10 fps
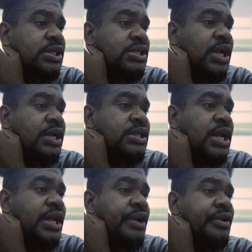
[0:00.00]
it's
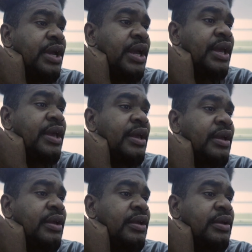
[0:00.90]
Tantan area, eh?
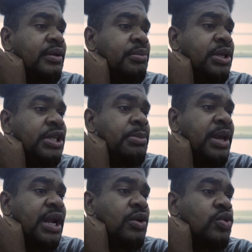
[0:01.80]
Big
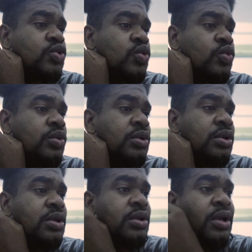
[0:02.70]
Diben and Gosu.
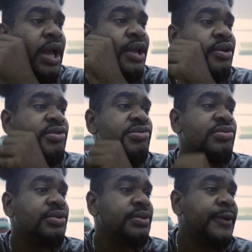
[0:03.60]
I don't know.
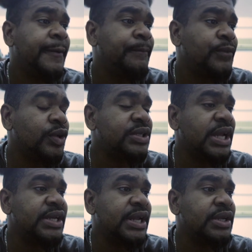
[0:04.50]
Not
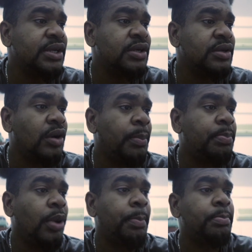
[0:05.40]
Tantan, no.
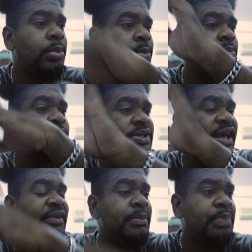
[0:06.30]
Up
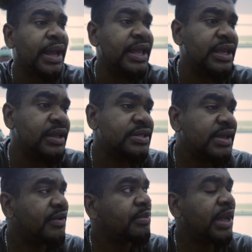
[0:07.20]
Savan Pie,
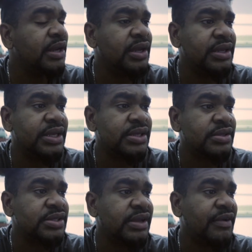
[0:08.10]
no? Yeah,
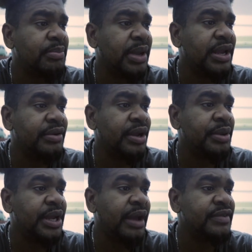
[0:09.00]
around Savan Pie area
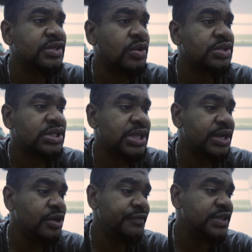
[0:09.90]
where they have these houses. I
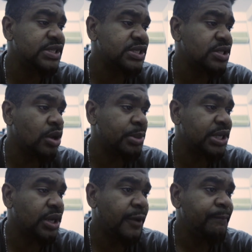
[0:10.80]
don't know if this is in
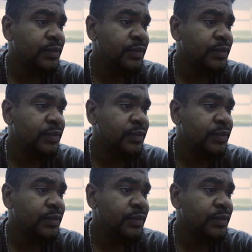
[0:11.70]
Dominica.